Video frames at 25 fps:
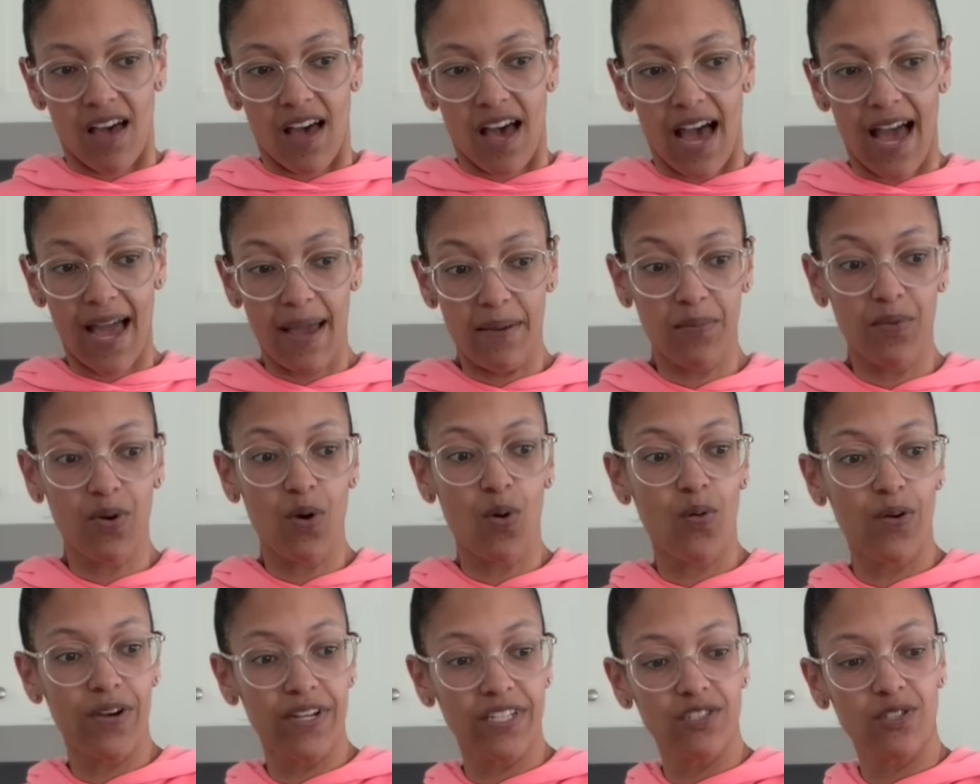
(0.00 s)
I'm
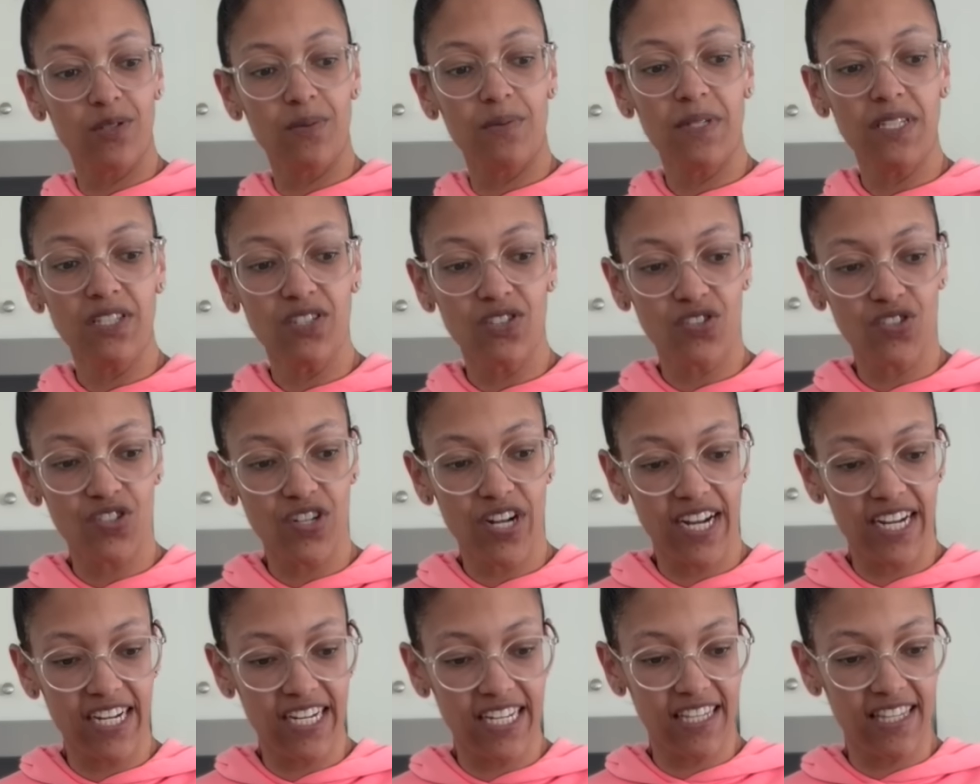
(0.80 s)
going to be
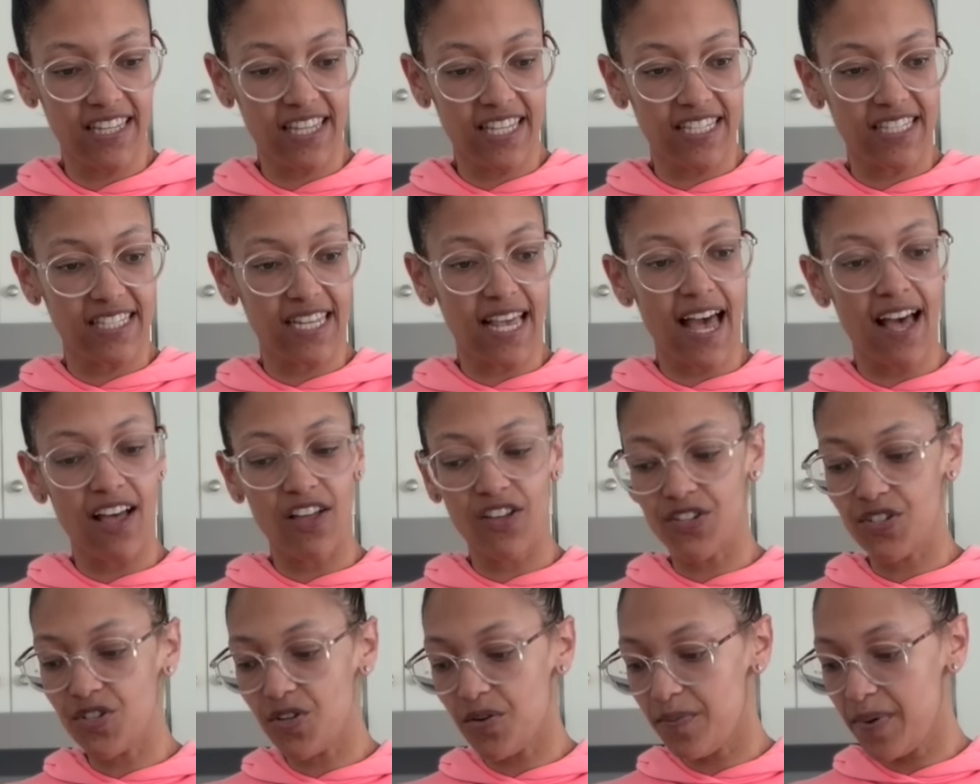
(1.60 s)
straining this
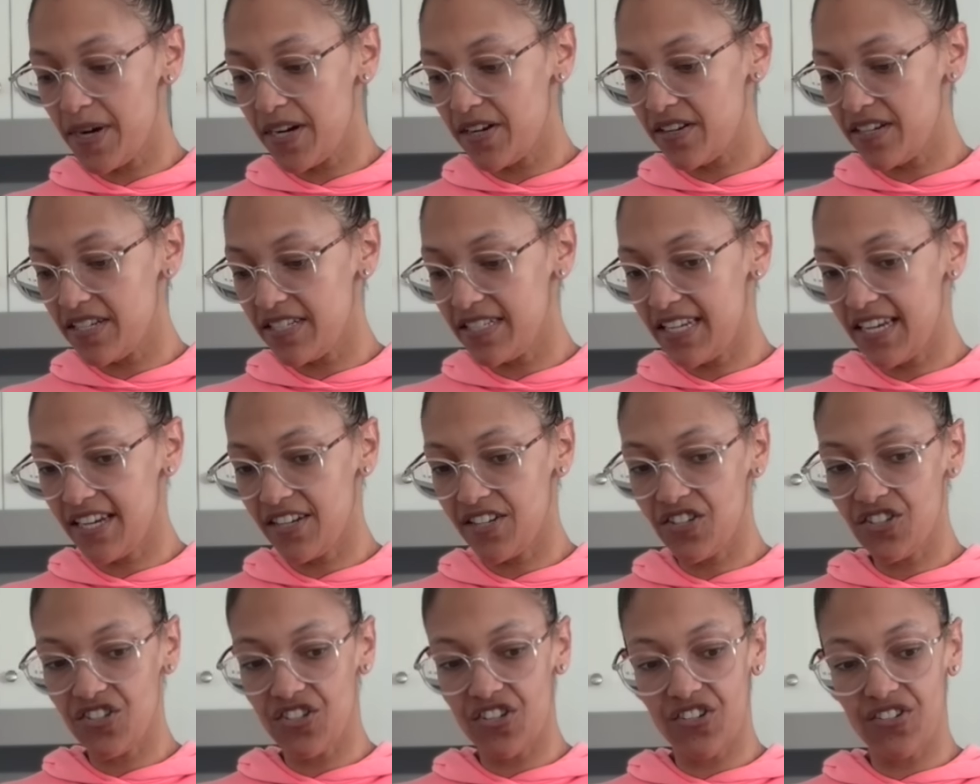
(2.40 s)
elderberry
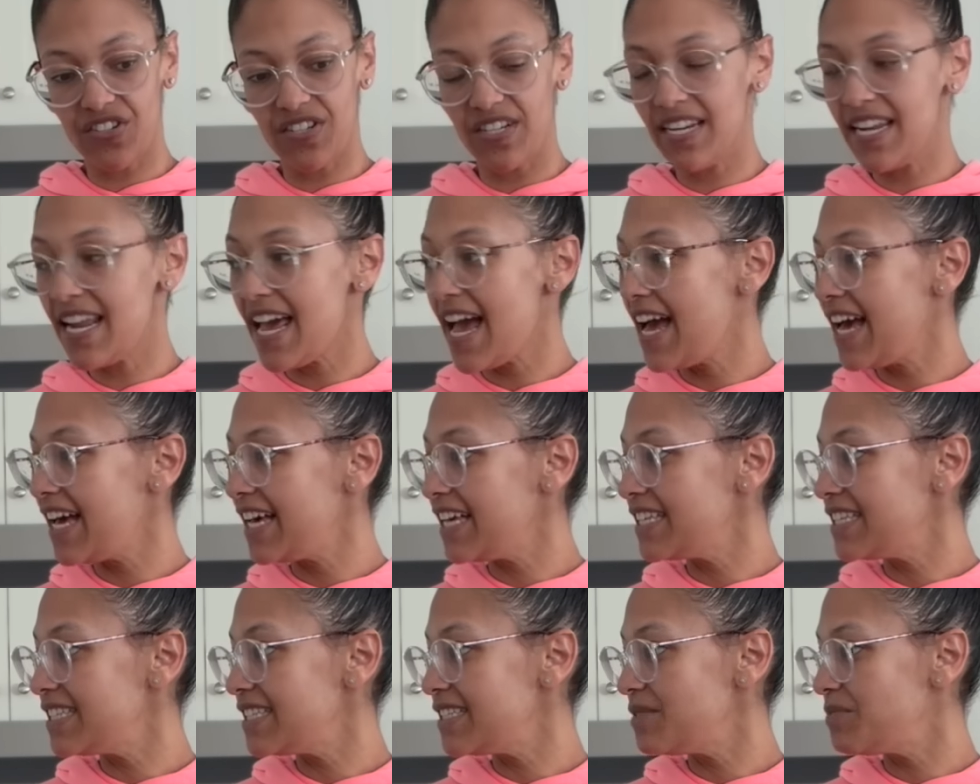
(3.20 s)
tincture
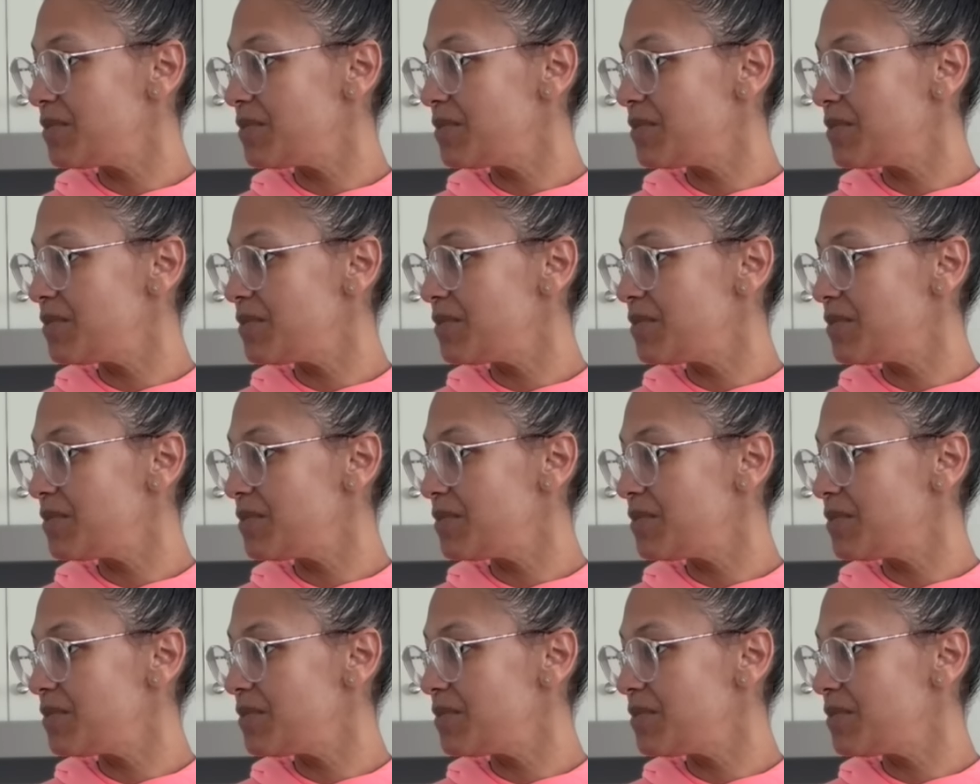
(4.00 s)
next.